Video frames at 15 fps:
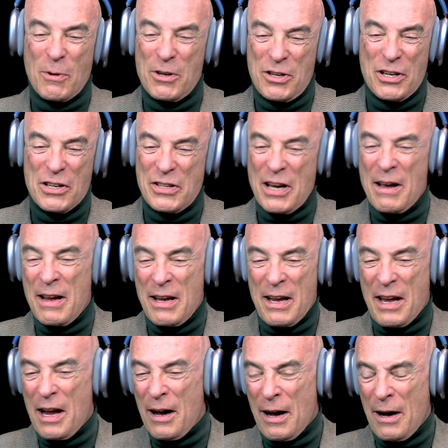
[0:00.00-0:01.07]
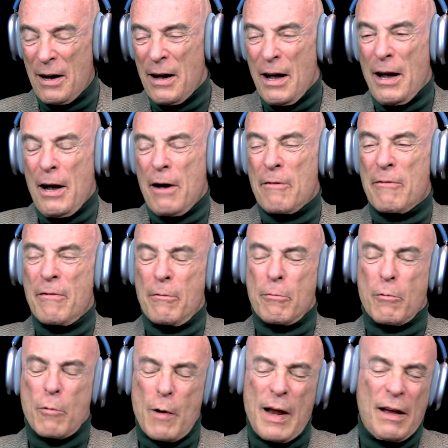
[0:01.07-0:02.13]
which is a
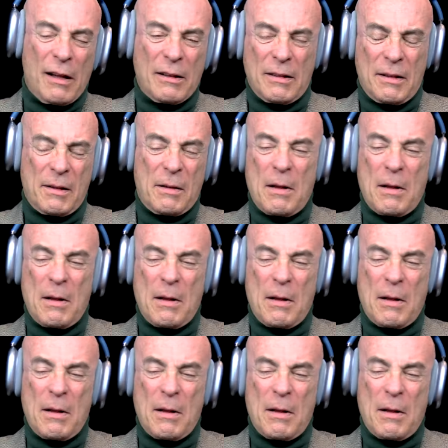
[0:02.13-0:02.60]
real